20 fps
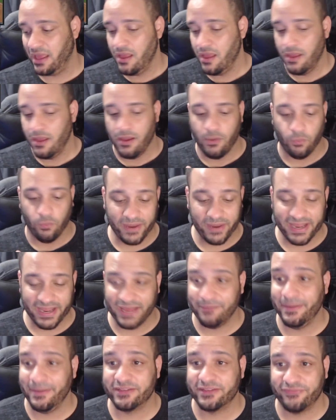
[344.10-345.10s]
we as
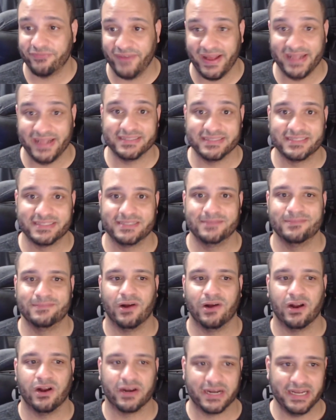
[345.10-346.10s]
Mets fans
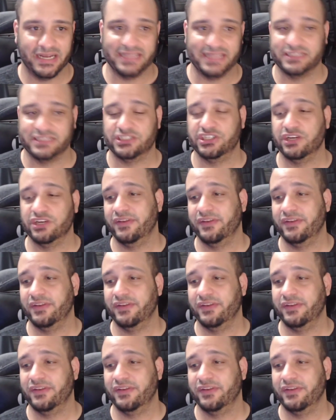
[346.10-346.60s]
are going to have to cheer